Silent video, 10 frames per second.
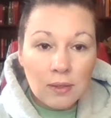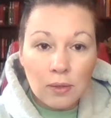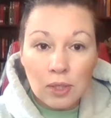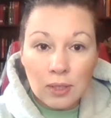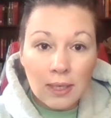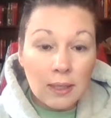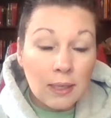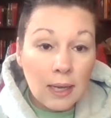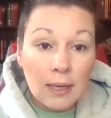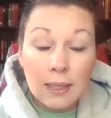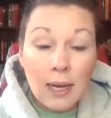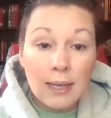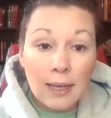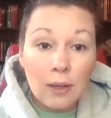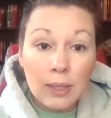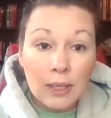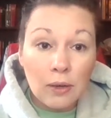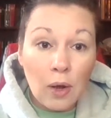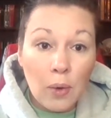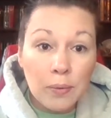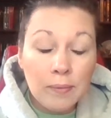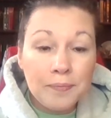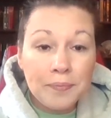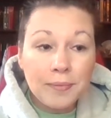So you just kind of got to look at your own.